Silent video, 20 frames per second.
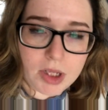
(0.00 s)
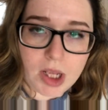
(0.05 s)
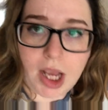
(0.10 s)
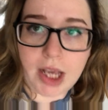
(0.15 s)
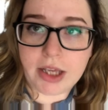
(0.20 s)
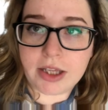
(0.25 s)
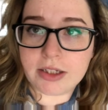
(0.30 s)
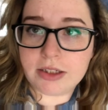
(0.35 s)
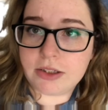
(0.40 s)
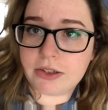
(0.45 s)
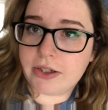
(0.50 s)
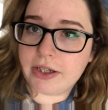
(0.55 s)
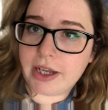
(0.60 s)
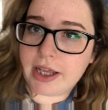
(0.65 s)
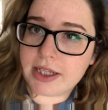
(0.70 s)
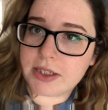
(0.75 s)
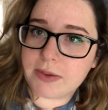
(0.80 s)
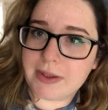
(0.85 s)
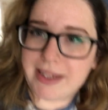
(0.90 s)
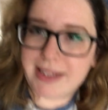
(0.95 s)
I couldn't do it
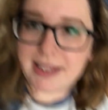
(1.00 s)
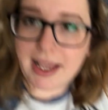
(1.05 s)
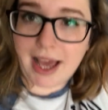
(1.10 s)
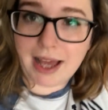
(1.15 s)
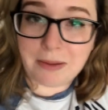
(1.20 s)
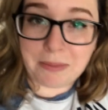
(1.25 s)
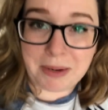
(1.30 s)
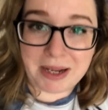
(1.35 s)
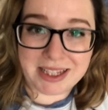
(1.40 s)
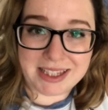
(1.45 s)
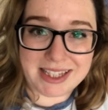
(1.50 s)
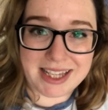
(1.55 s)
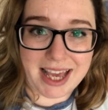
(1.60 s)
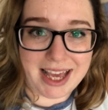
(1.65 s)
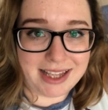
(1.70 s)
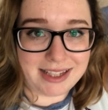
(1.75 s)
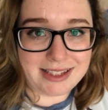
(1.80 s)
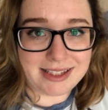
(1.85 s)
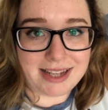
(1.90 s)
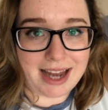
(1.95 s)
last week because I had a blood
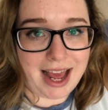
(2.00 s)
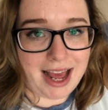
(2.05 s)
test